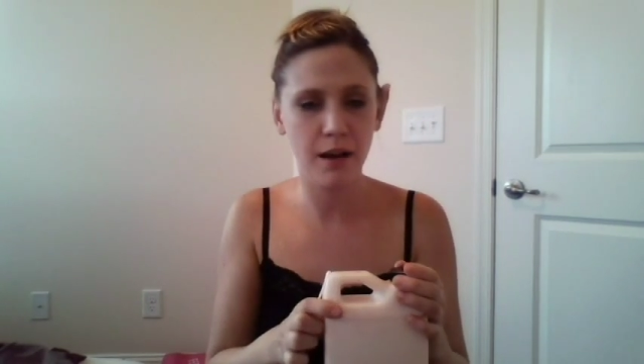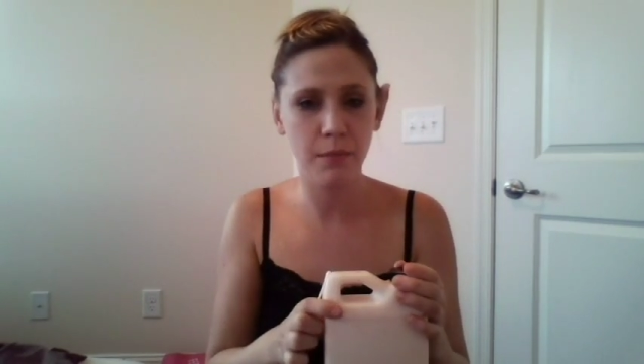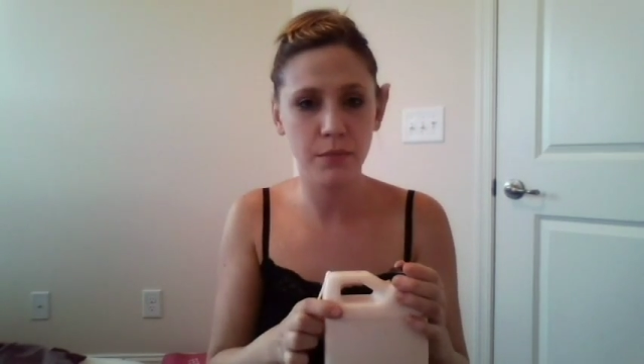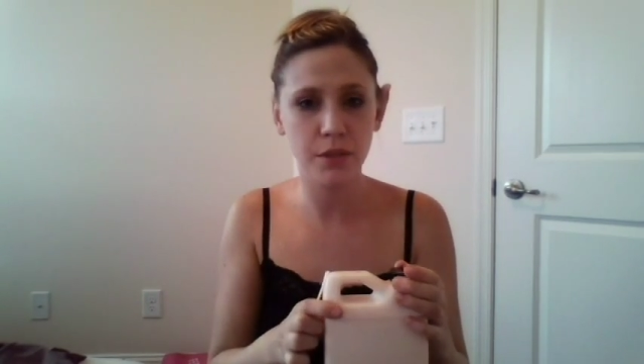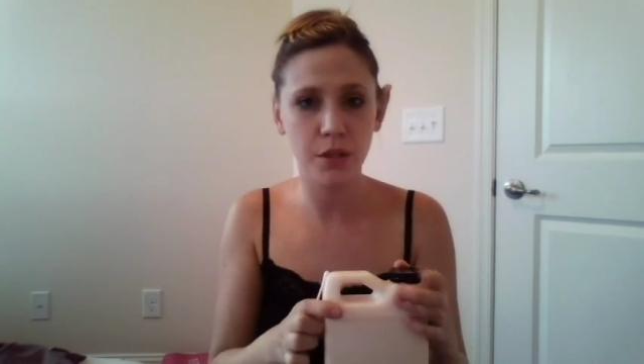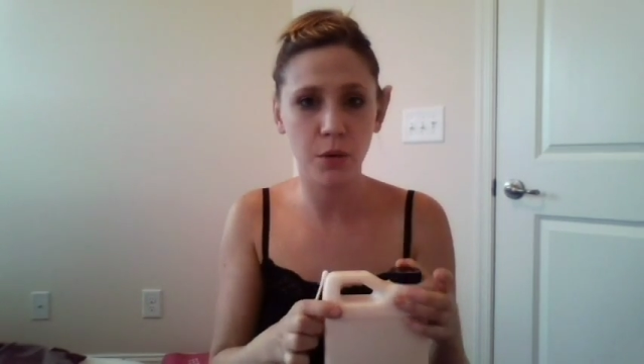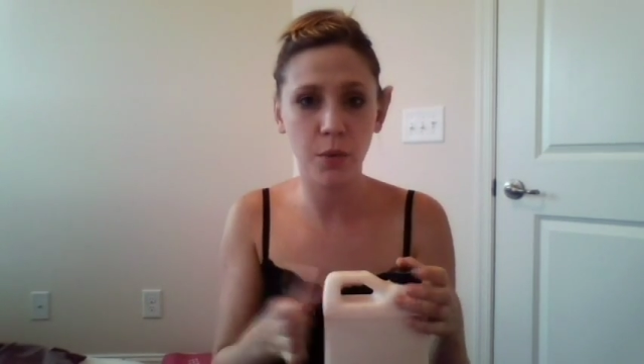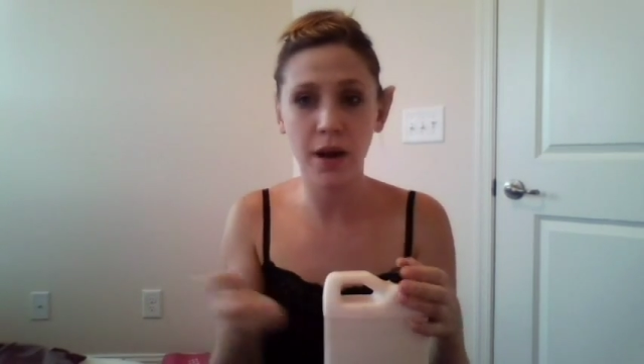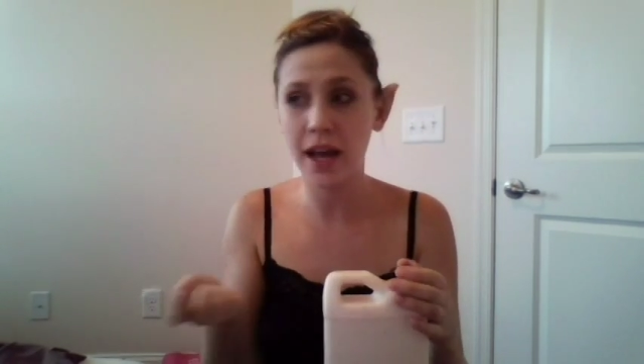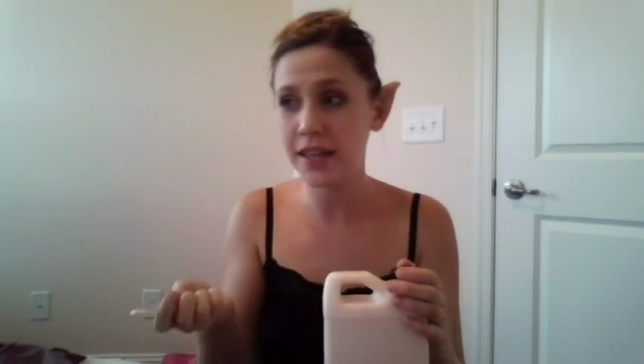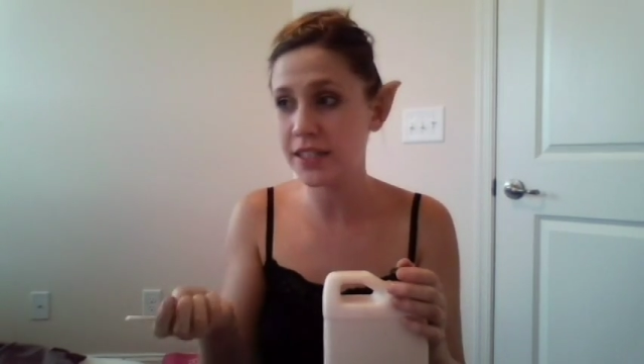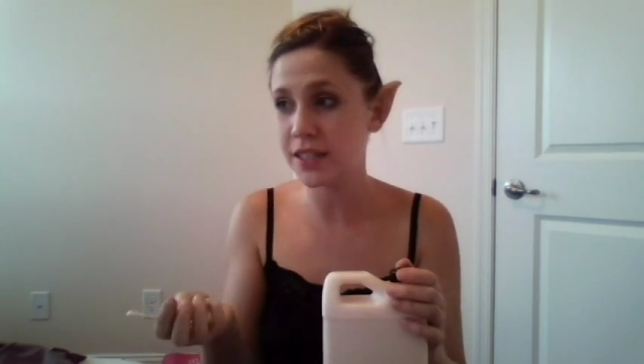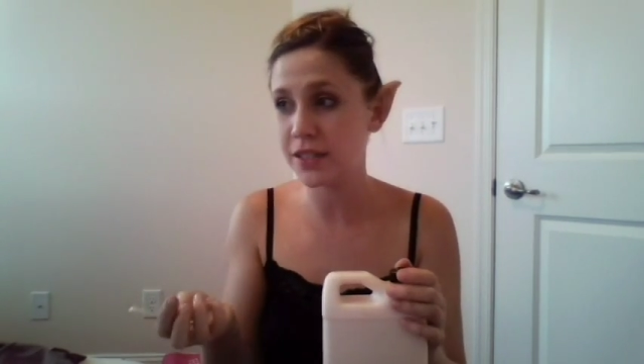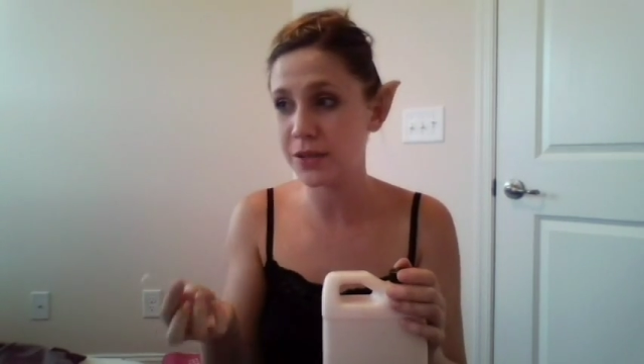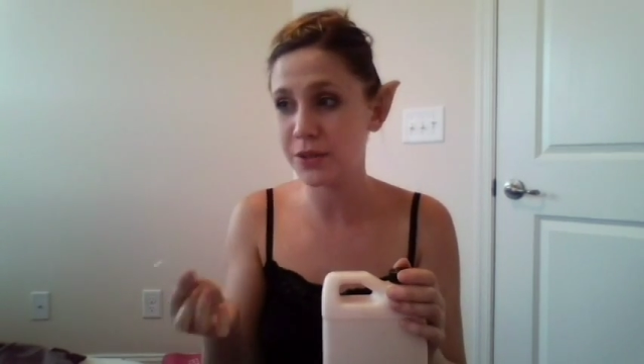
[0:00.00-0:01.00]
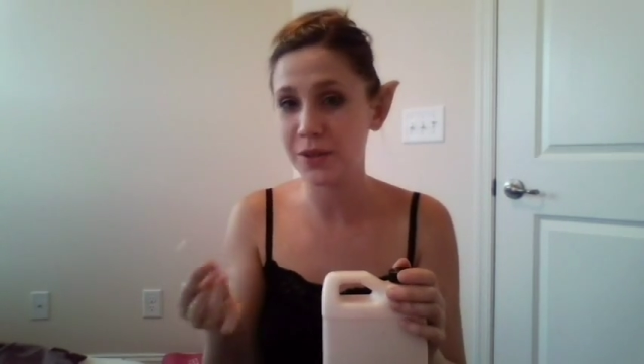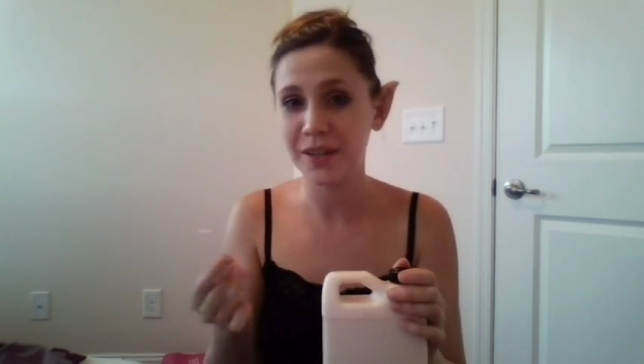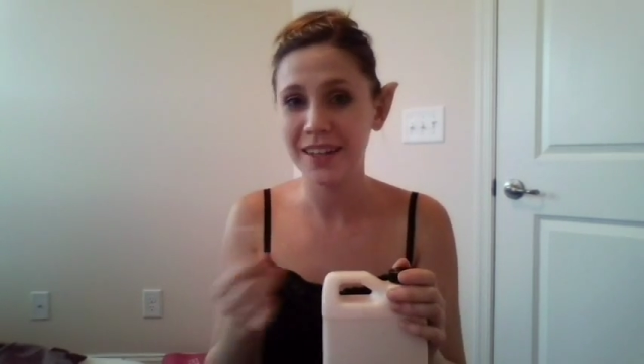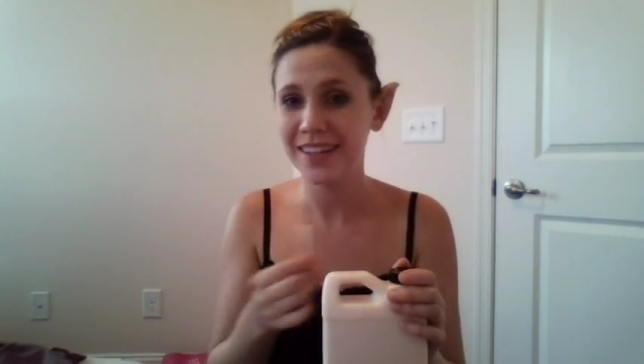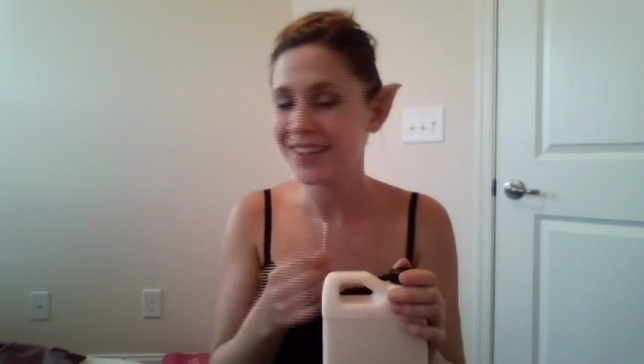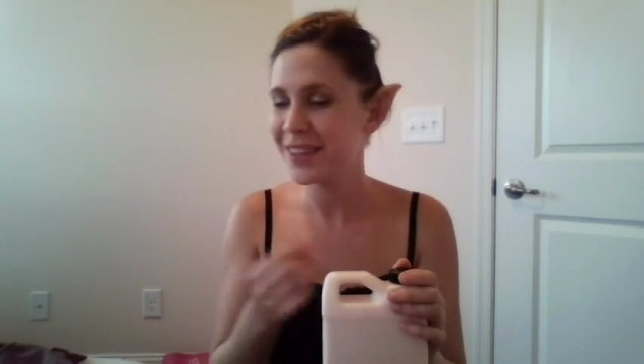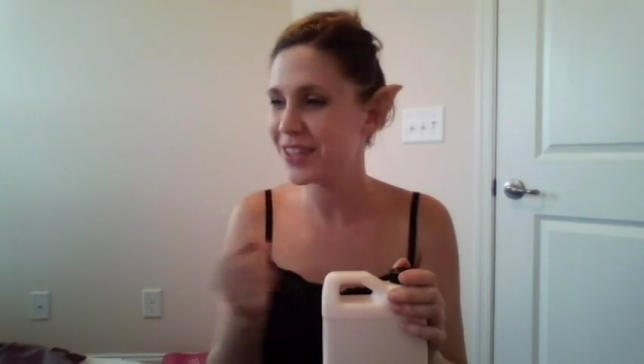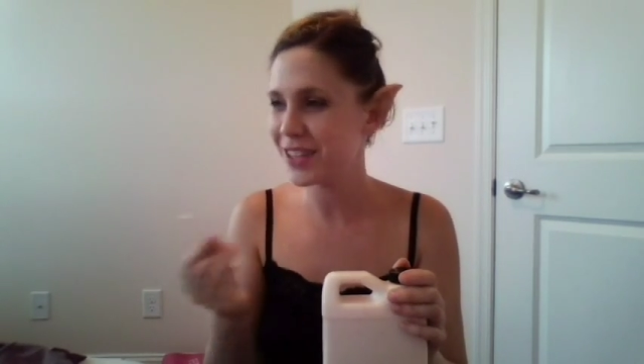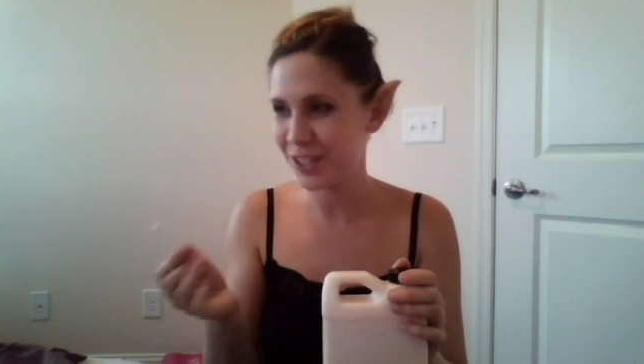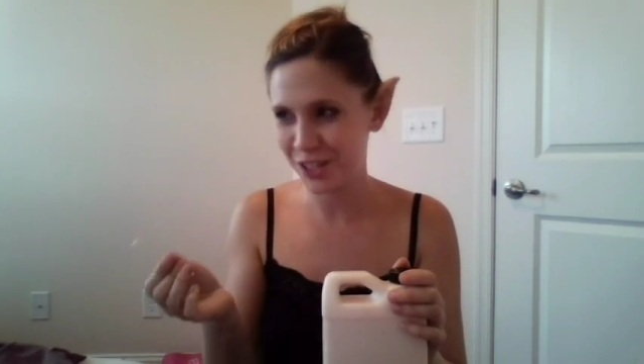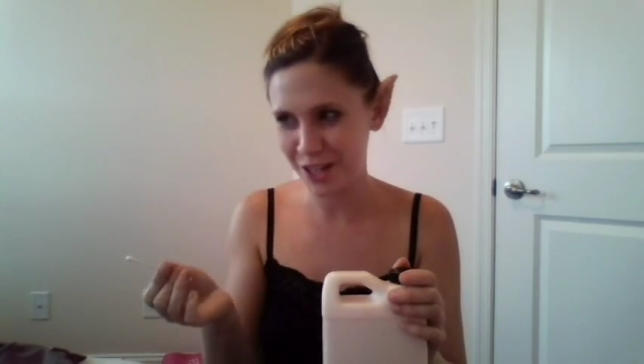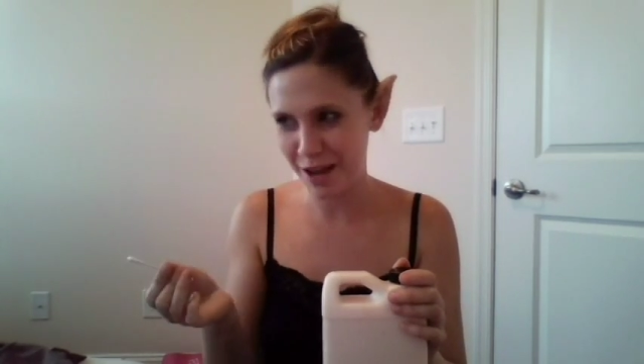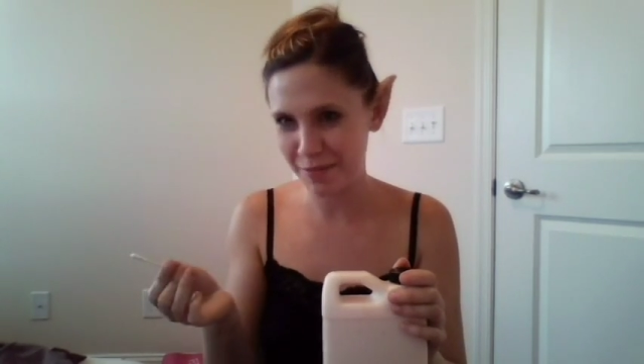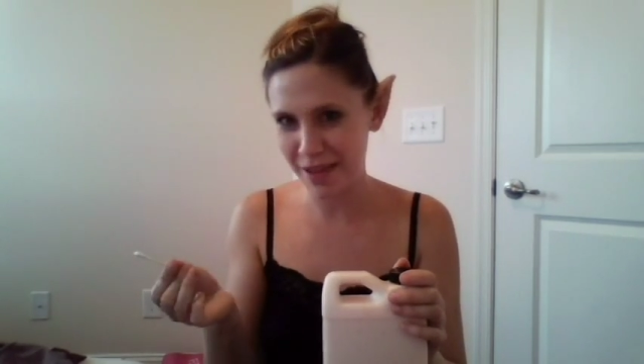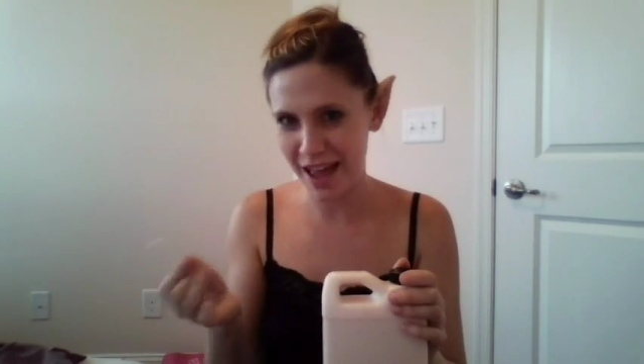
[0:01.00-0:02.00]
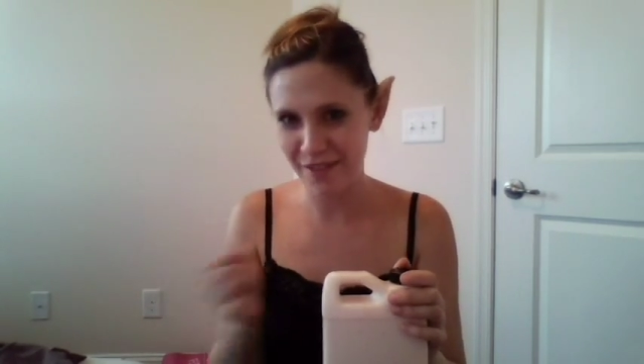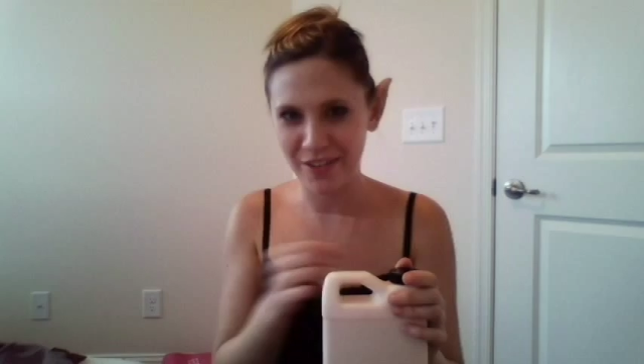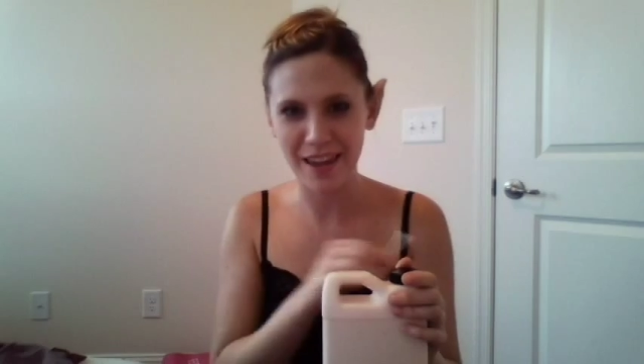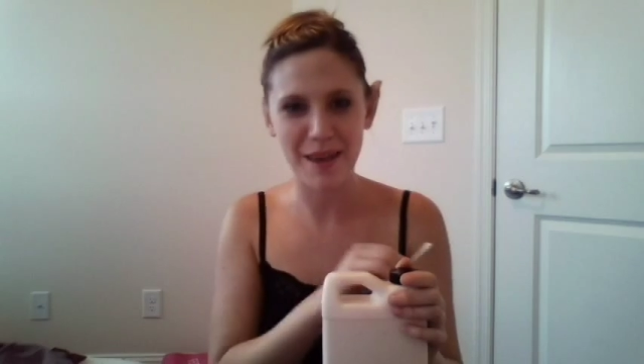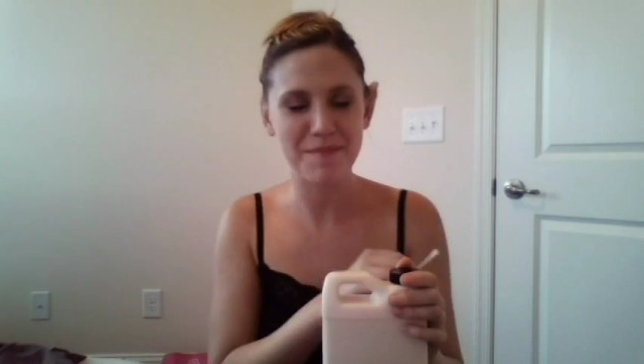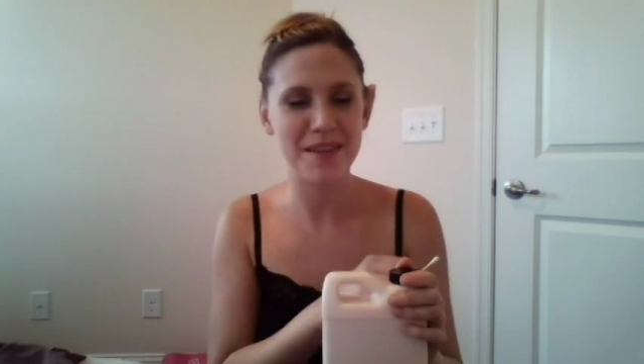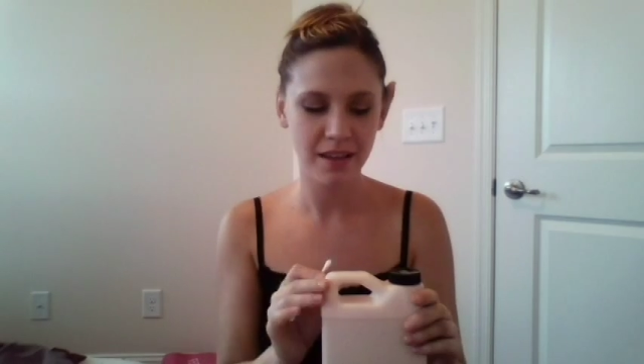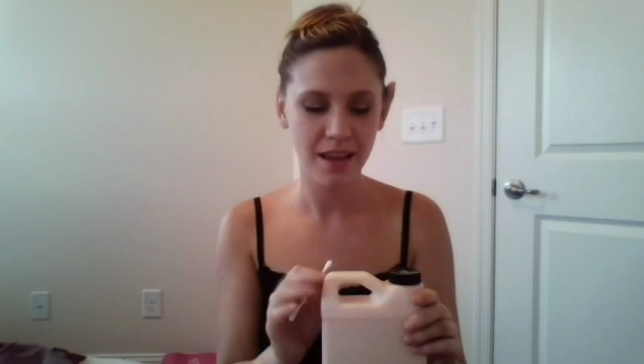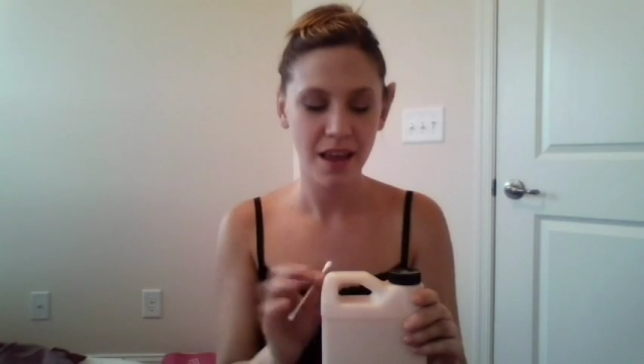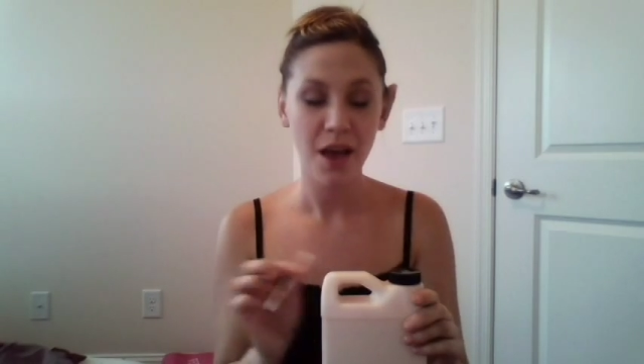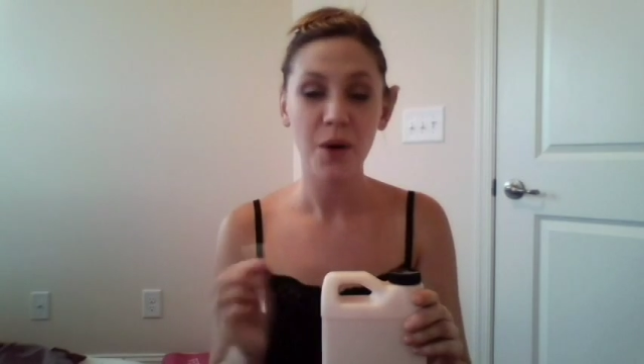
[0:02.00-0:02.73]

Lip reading: So what I do, stop laughing at me.